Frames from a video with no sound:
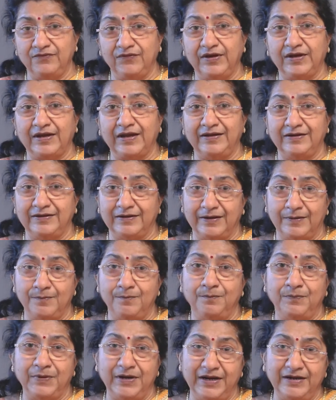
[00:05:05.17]
we can
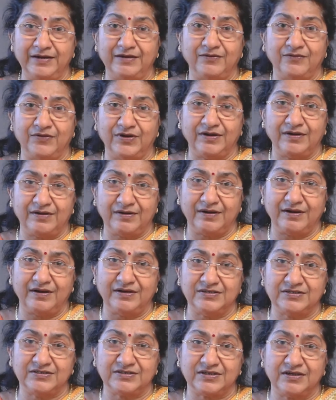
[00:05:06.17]
complete our
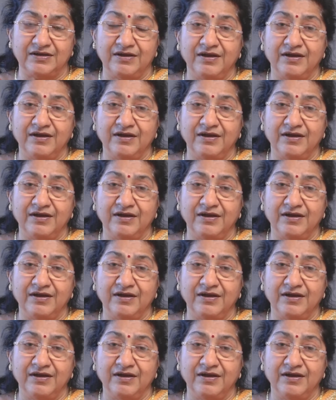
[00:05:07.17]
task